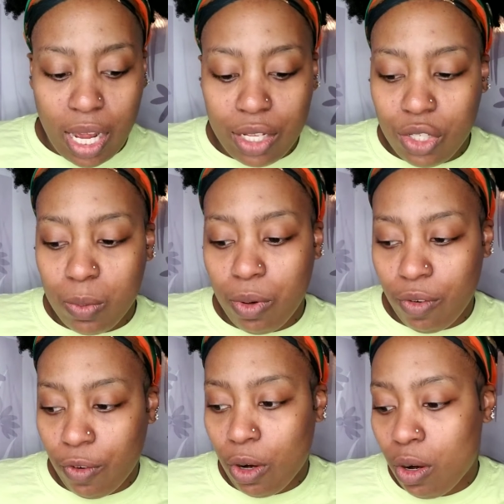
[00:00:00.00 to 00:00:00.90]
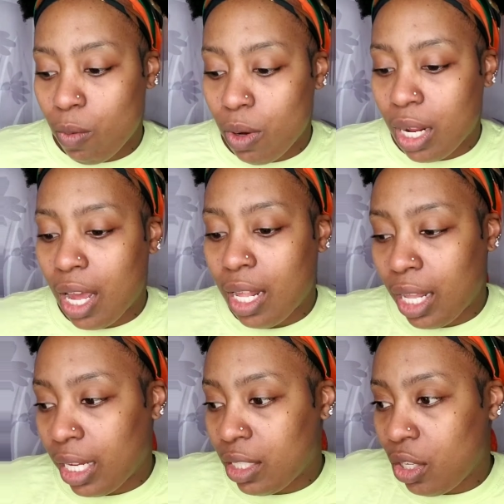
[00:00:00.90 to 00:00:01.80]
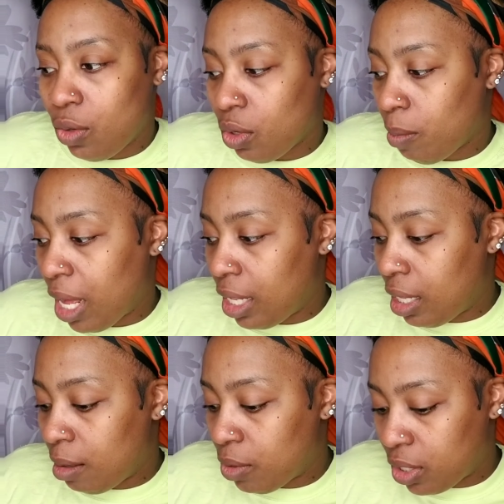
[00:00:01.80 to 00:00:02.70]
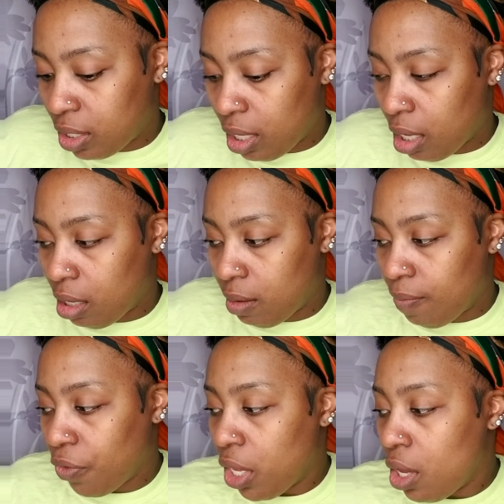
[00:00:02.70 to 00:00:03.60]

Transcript: I just prefer what I like to use on my lips, um,